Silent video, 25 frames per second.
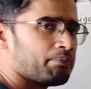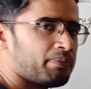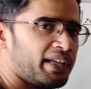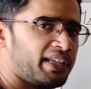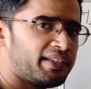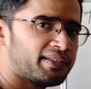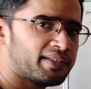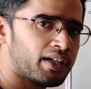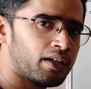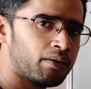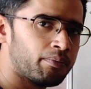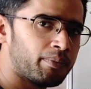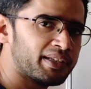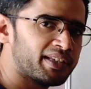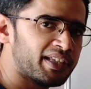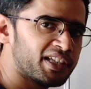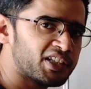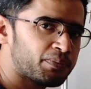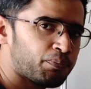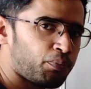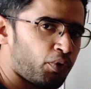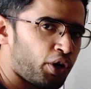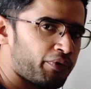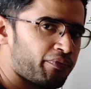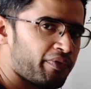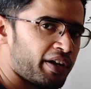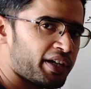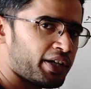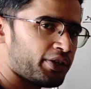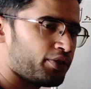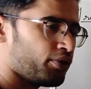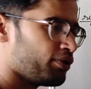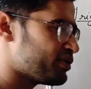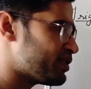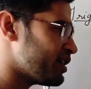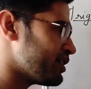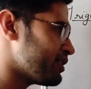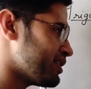Please remember this point, when
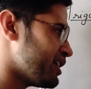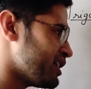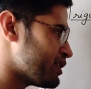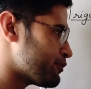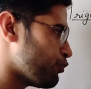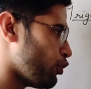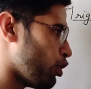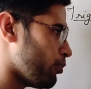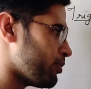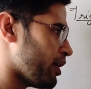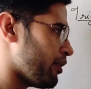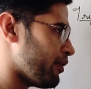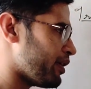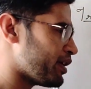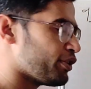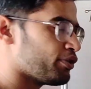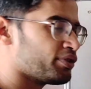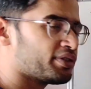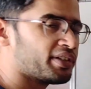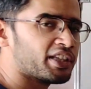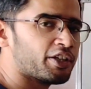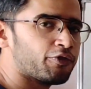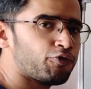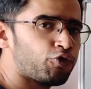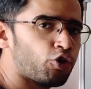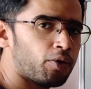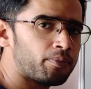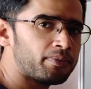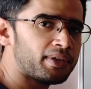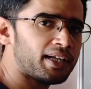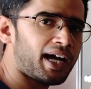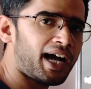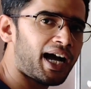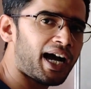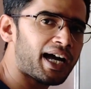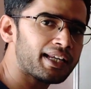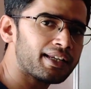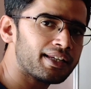you're using this formula, when you're using the
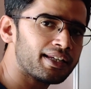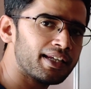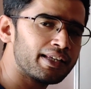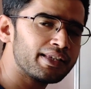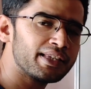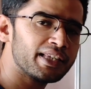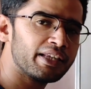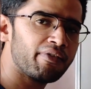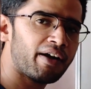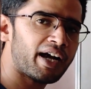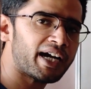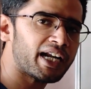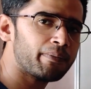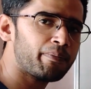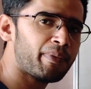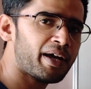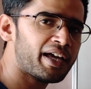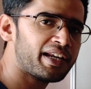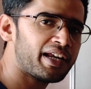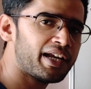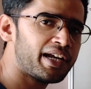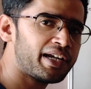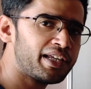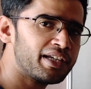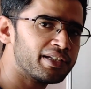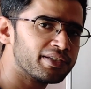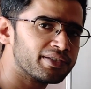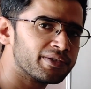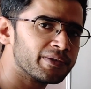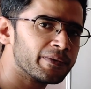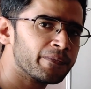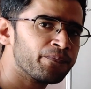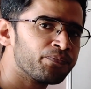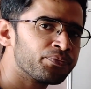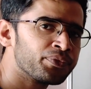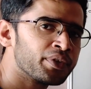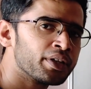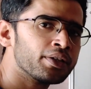formula arc length divided by
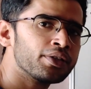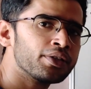radius,